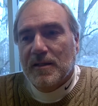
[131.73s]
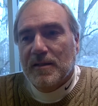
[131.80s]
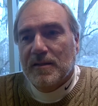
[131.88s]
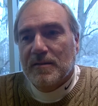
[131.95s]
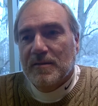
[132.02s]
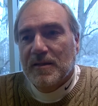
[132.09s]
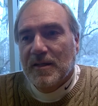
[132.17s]

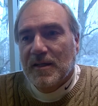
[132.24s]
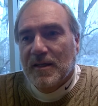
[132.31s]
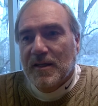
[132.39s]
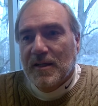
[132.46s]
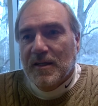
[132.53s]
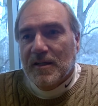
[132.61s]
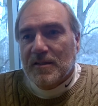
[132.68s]
Uh,
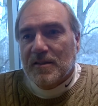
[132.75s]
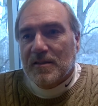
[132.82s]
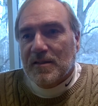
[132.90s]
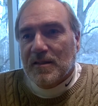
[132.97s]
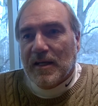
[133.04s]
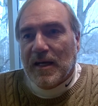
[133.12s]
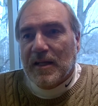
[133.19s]

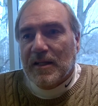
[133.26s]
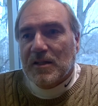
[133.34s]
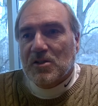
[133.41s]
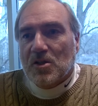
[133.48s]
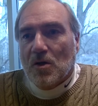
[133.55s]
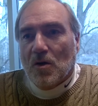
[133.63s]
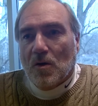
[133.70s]
just a lot of
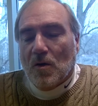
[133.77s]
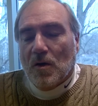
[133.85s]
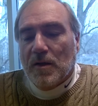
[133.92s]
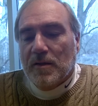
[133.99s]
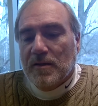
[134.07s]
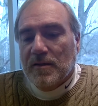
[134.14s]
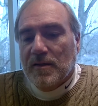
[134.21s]
things going
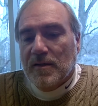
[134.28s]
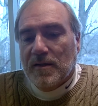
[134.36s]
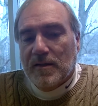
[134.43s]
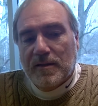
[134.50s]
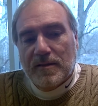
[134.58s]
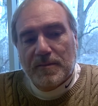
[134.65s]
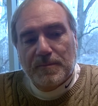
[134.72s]
on.
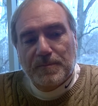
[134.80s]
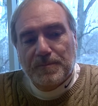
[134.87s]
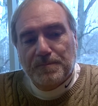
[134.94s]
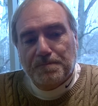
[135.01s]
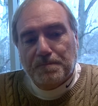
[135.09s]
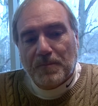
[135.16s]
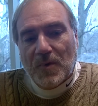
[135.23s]
Uh,
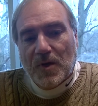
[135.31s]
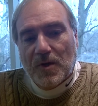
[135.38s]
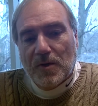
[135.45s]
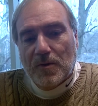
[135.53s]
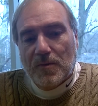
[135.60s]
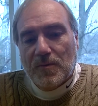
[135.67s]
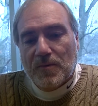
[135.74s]
you
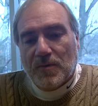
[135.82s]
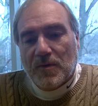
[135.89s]
know,